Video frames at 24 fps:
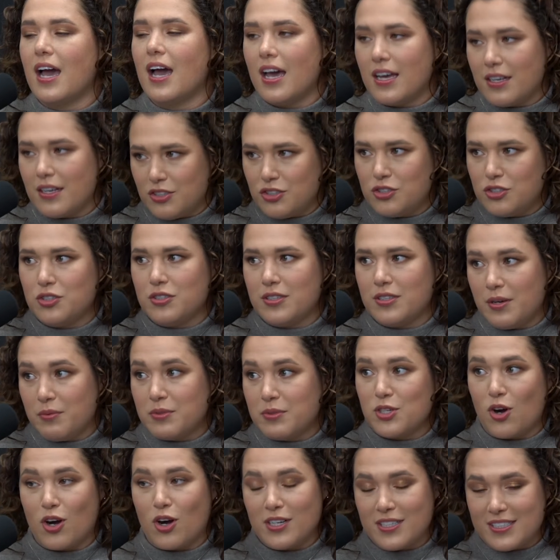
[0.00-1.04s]
it was
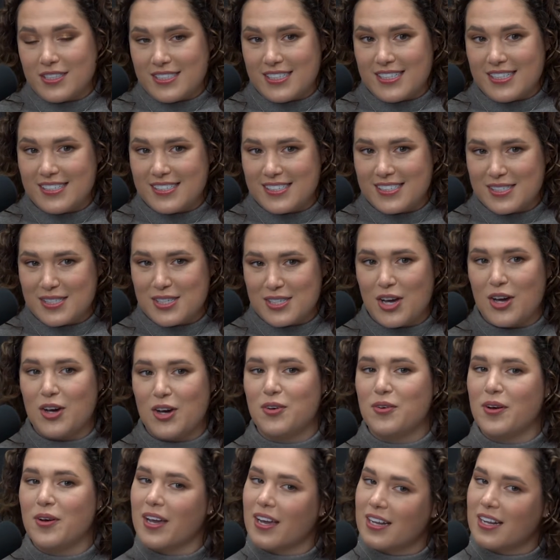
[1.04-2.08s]
heart disease. So
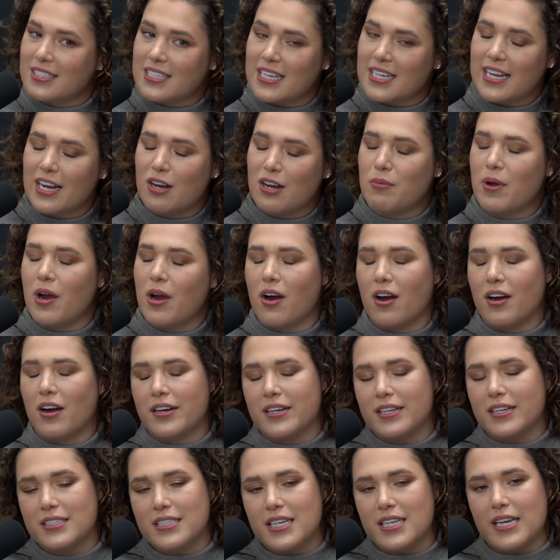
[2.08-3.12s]
I got to take care of my heart,
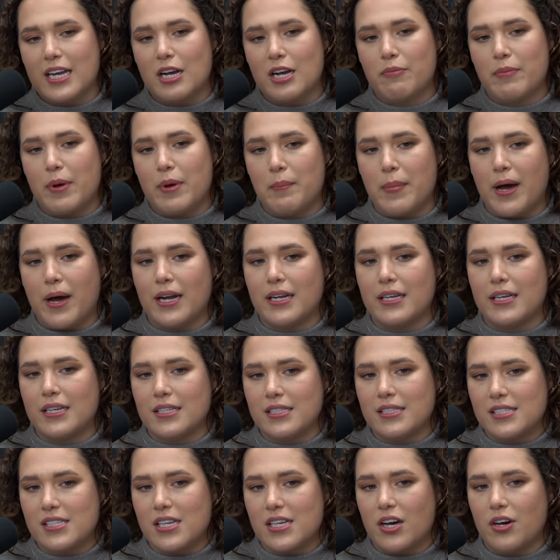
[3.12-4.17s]
got to take care of my body. And
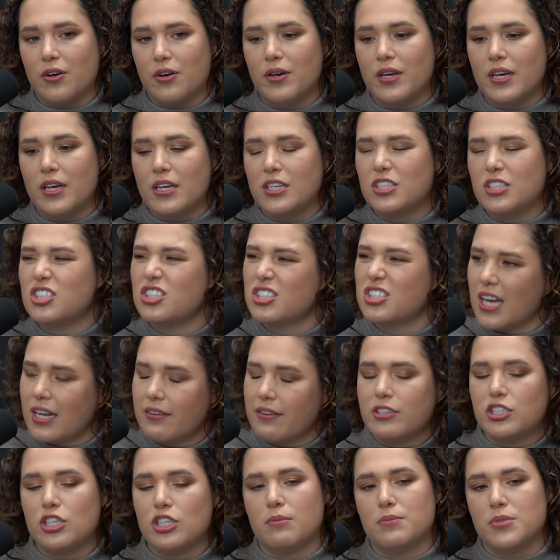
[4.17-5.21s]
so it's just kind of
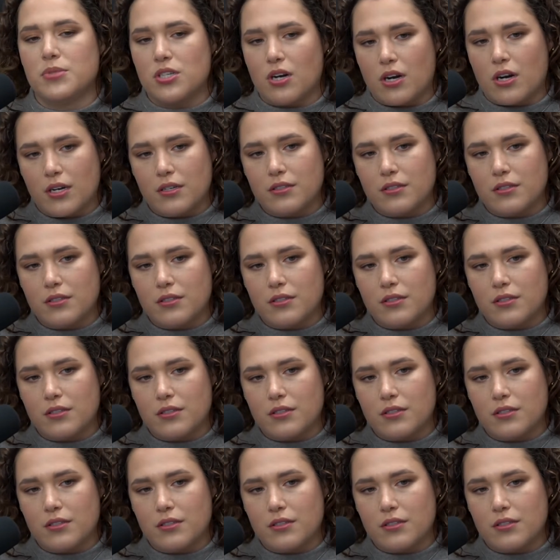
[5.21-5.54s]
a jump start.